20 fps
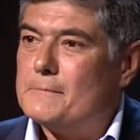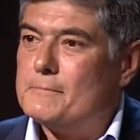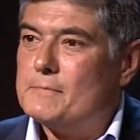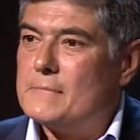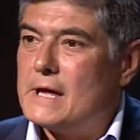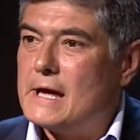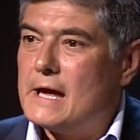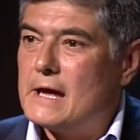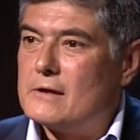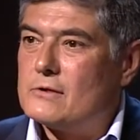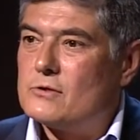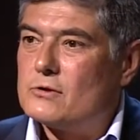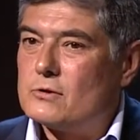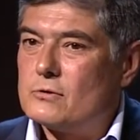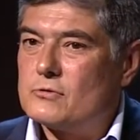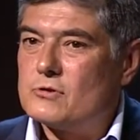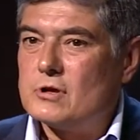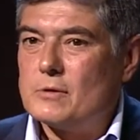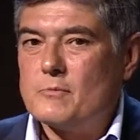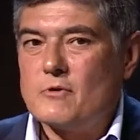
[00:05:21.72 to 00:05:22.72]
And so
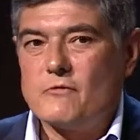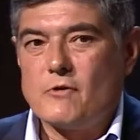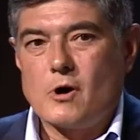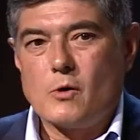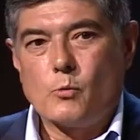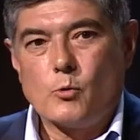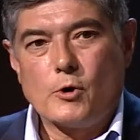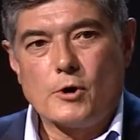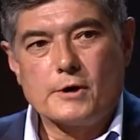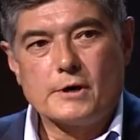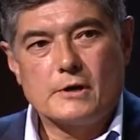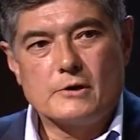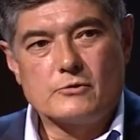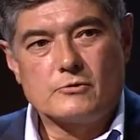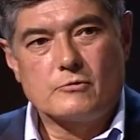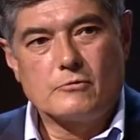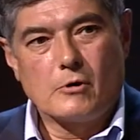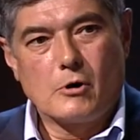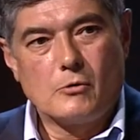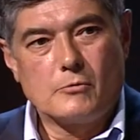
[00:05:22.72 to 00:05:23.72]
some of our work has
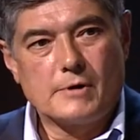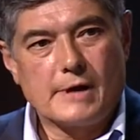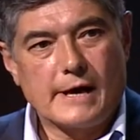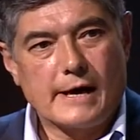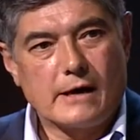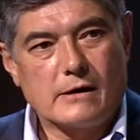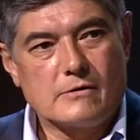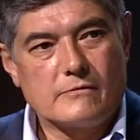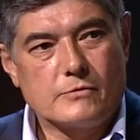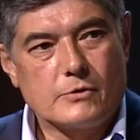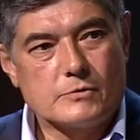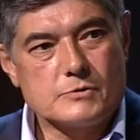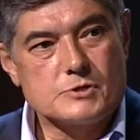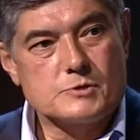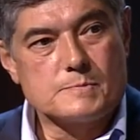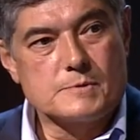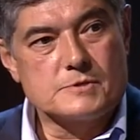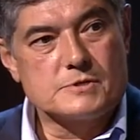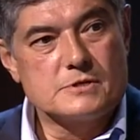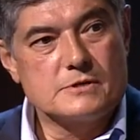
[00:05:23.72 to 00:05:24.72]
grown out of those
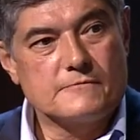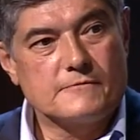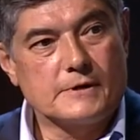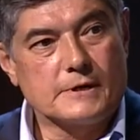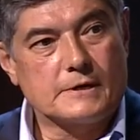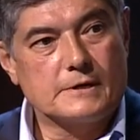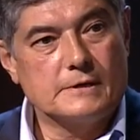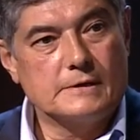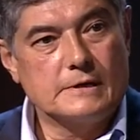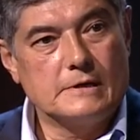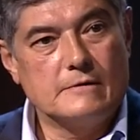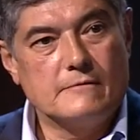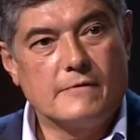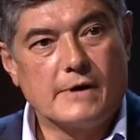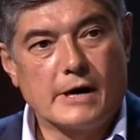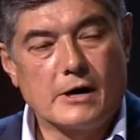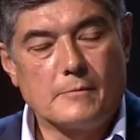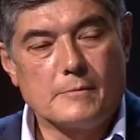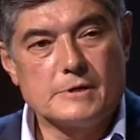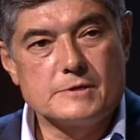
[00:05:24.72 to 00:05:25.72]
specific
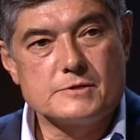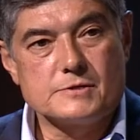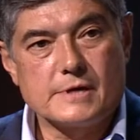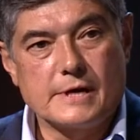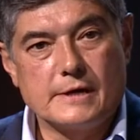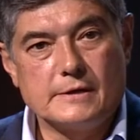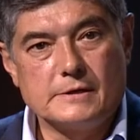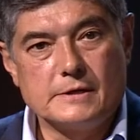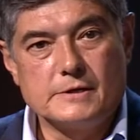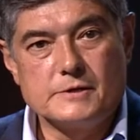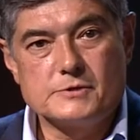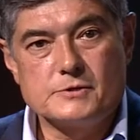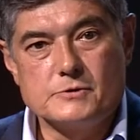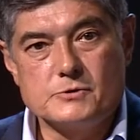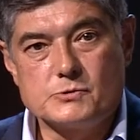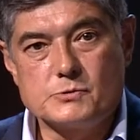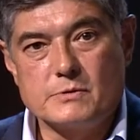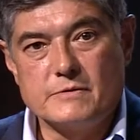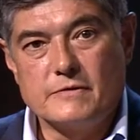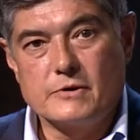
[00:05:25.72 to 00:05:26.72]
environments and the issues
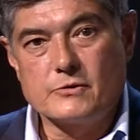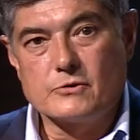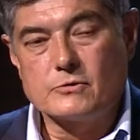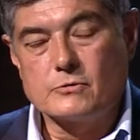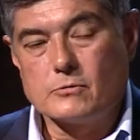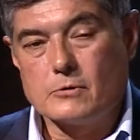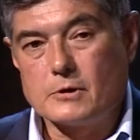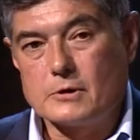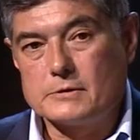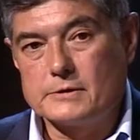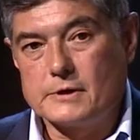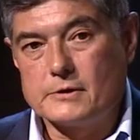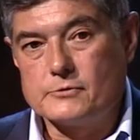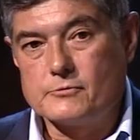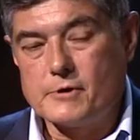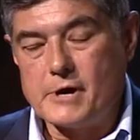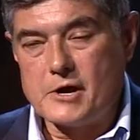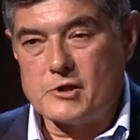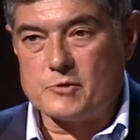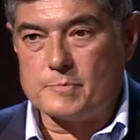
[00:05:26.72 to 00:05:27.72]
we've historically
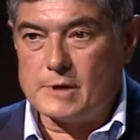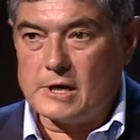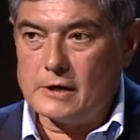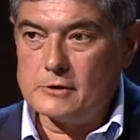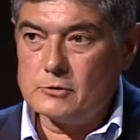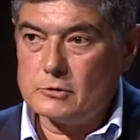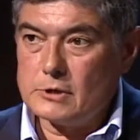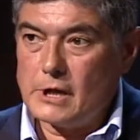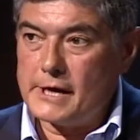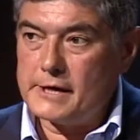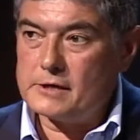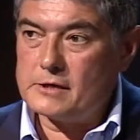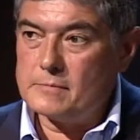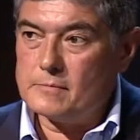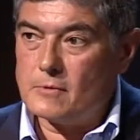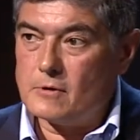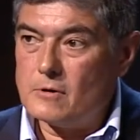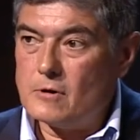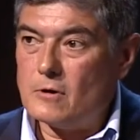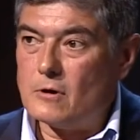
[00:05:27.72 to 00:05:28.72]
addressed. But underlying them
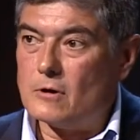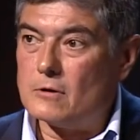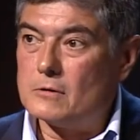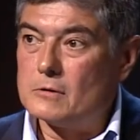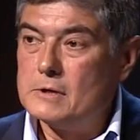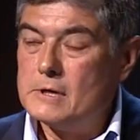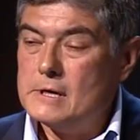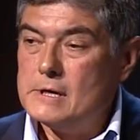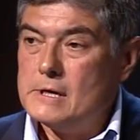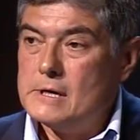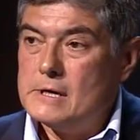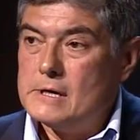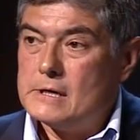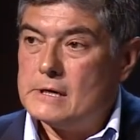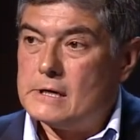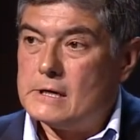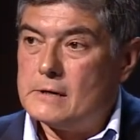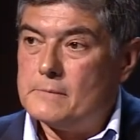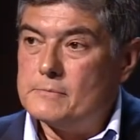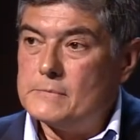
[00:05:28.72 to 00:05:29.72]
all
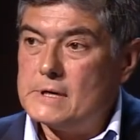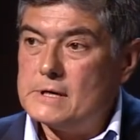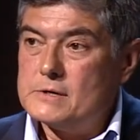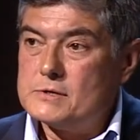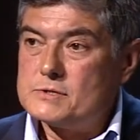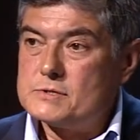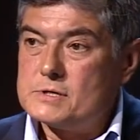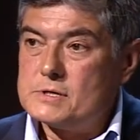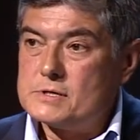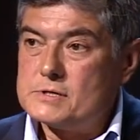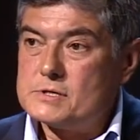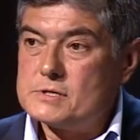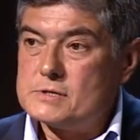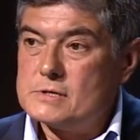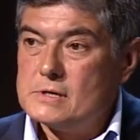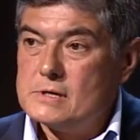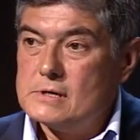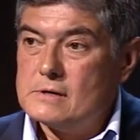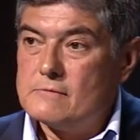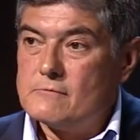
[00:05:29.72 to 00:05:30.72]
is this
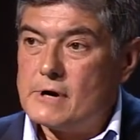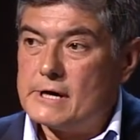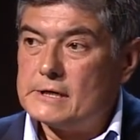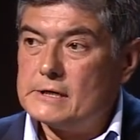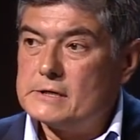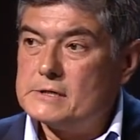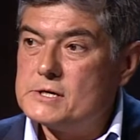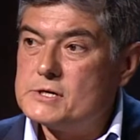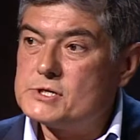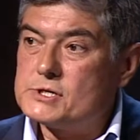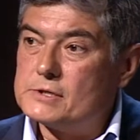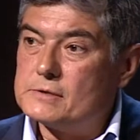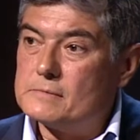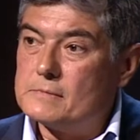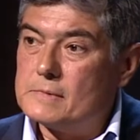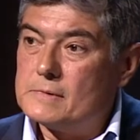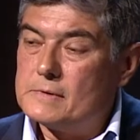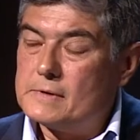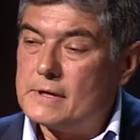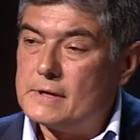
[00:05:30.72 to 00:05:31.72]
recognition
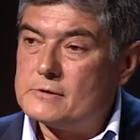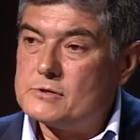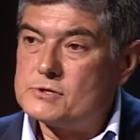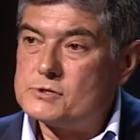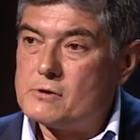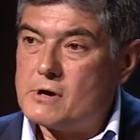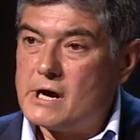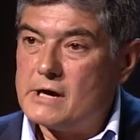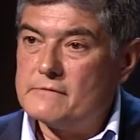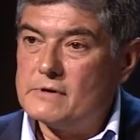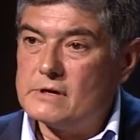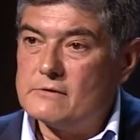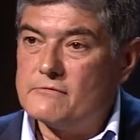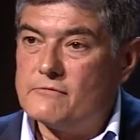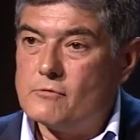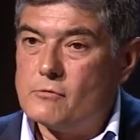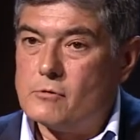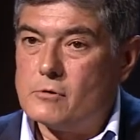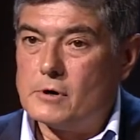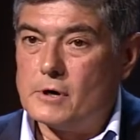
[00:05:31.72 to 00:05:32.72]
that striving
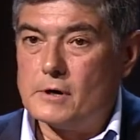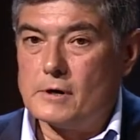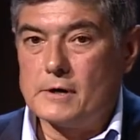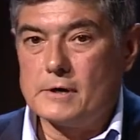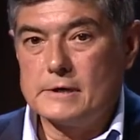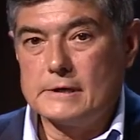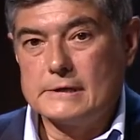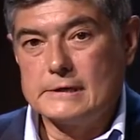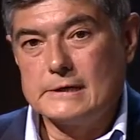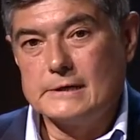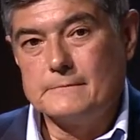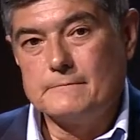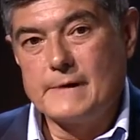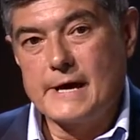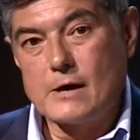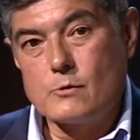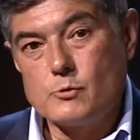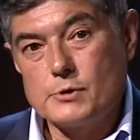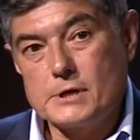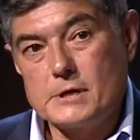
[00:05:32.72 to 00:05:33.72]
for
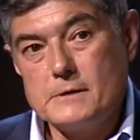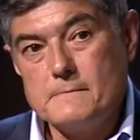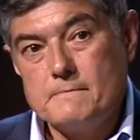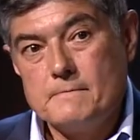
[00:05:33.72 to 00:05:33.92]
equity